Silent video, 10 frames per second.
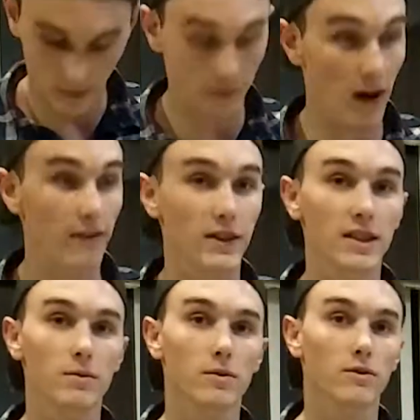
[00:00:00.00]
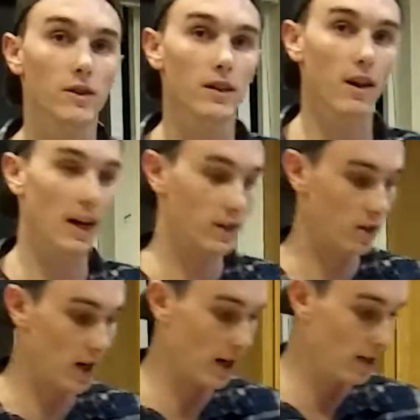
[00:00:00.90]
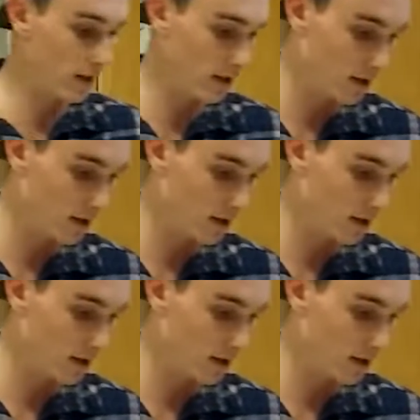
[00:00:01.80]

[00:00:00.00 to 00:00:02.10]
5 teaspoons vanilla extract,